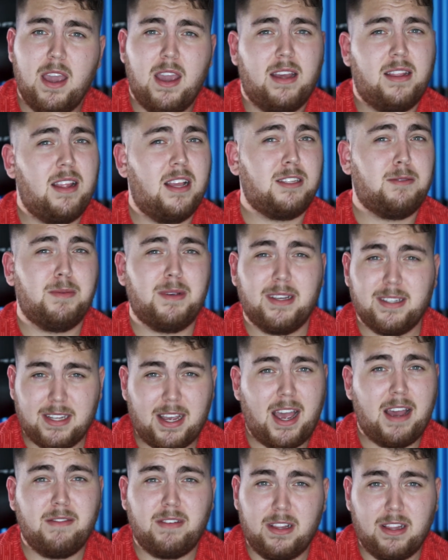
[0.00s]
and that's because
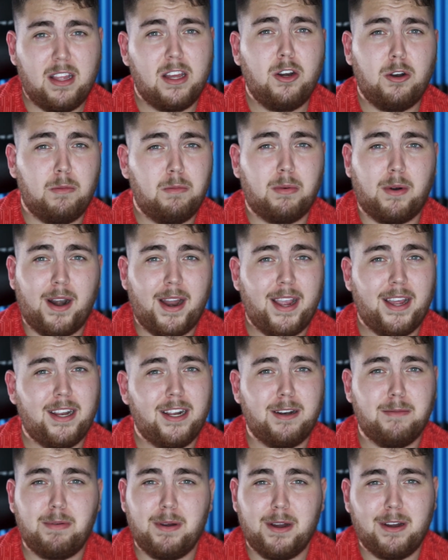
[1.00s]
I have a little brain,
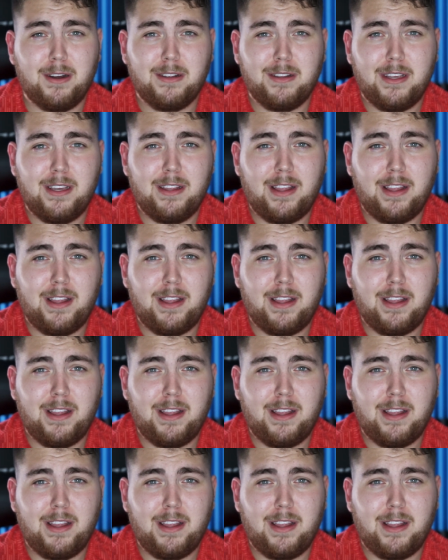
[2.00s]
and apparently,